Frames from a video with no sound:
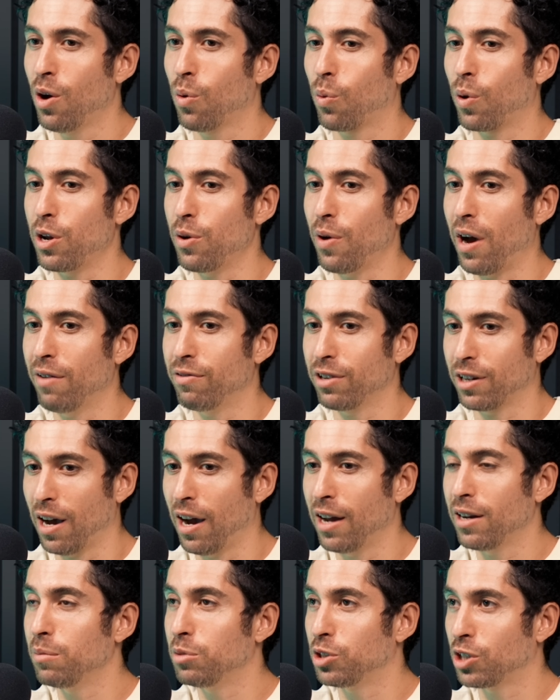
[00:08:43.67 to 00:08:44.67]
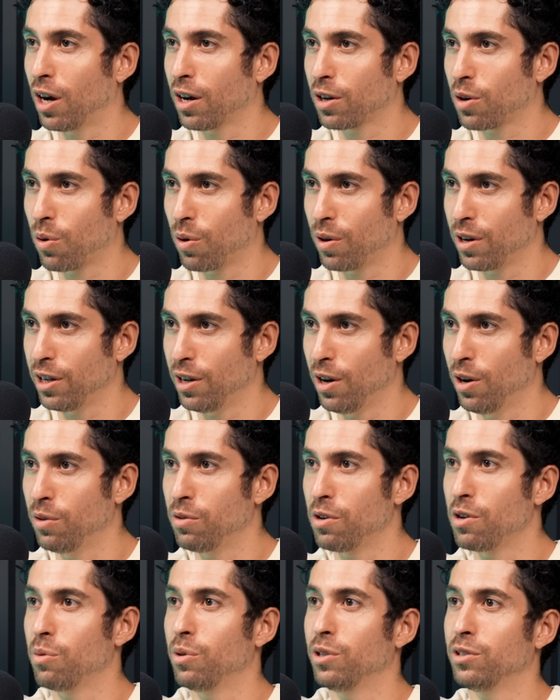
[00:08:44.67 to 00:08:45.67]
where you have a guy named Jacques
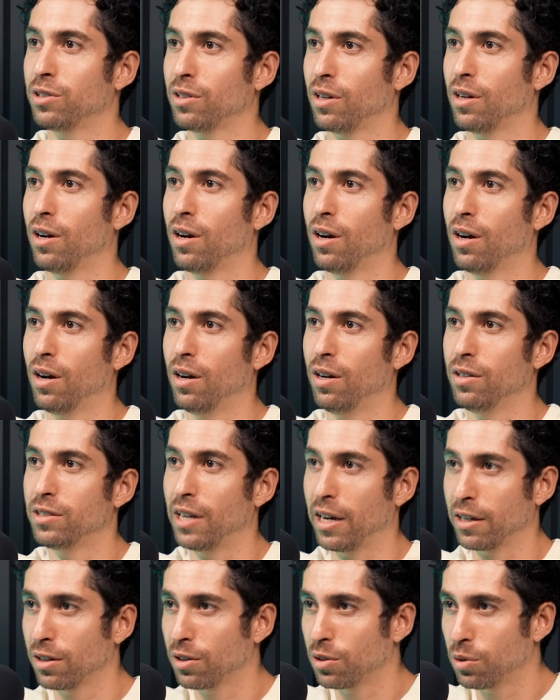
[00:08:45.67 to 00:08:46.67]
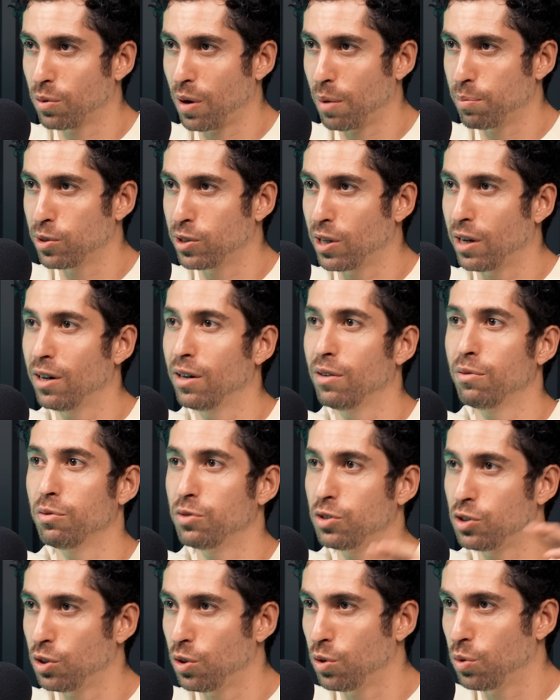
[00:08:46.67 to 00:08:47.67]
Cornillon, who is a technical representative of
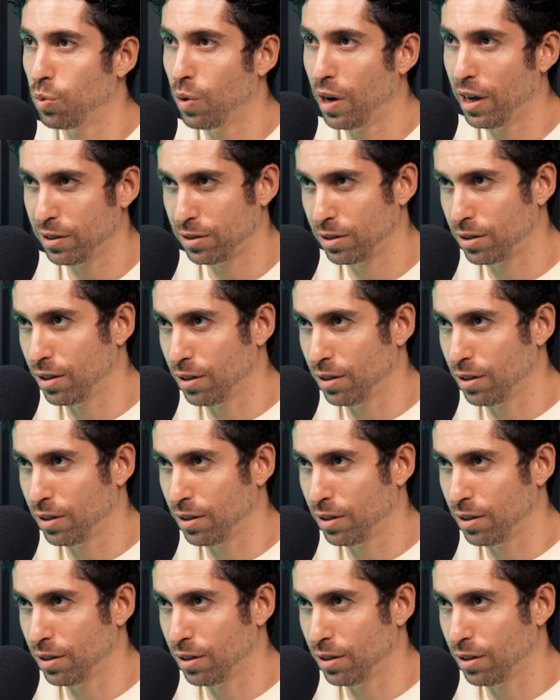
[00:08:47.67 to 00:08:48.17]
Sudwest,